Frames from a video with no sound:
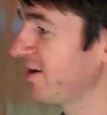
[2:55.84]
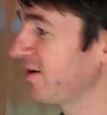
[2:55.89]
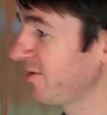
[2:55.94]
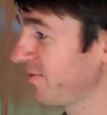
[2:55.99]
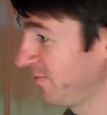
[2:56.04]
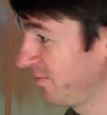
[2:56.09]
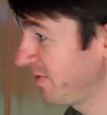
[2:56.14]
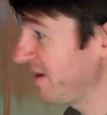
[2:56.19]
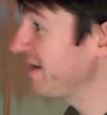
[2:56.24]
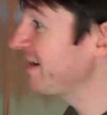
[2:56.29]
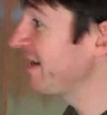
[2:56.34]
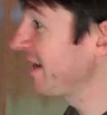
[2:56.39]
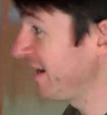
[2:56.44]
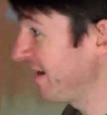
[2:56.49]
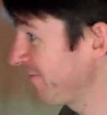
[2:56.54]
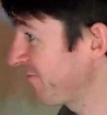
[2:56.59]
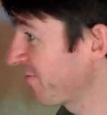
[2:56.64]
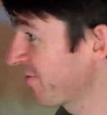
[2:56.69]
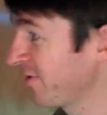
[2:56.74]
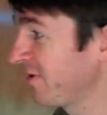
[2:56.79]
we did it
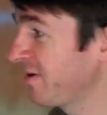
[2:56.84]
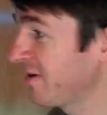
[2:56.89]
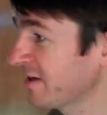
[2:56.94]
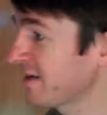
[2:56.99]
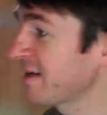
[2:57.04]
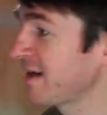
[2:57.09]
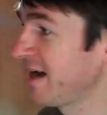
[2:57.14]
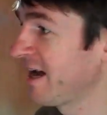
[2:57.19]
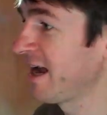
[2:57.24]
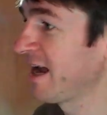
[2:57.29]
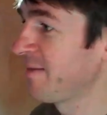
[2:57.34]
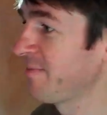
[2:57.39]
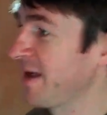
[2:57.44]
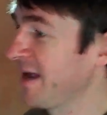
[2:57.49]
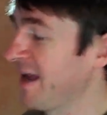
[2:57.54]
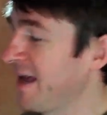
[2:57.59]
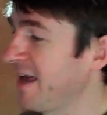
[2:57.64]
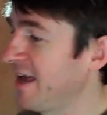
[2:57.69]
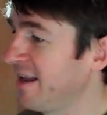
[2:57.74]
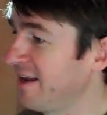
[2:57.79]
for a long time,
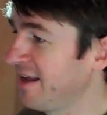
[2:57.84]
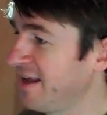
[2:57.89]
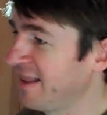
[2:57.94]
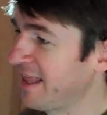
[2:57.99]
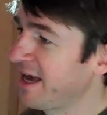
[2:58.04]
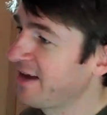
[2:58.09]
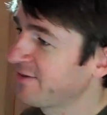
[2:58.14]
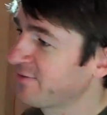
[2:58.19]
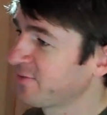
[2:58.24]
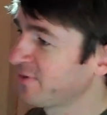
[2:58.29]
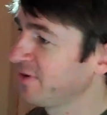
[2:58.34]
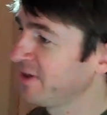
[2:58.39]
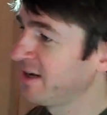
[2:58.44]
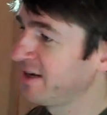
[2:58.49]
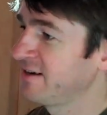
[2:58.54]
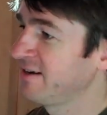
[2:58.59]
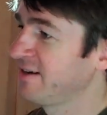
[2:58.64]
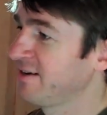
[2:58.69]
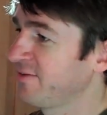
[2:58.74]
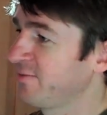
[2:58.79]
and that's
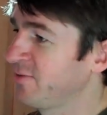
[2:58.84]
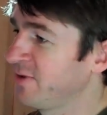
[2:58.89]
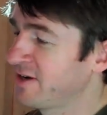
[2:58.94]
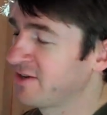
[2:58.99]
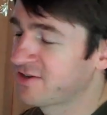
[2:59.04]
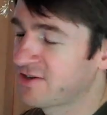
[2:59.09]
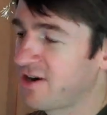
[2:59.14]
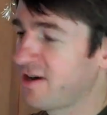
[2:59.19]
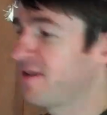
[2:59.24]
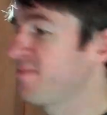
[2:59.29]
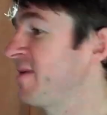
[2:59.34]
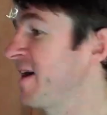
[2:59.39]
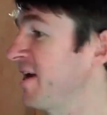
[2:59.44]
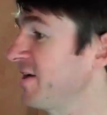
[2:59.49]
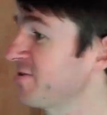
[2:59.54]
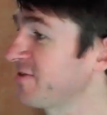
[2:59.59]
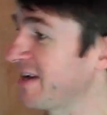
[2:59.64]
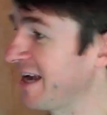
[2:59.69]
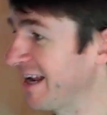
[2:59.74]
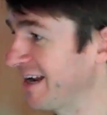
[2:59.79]
really what started Modern
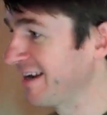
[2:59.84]
Shed.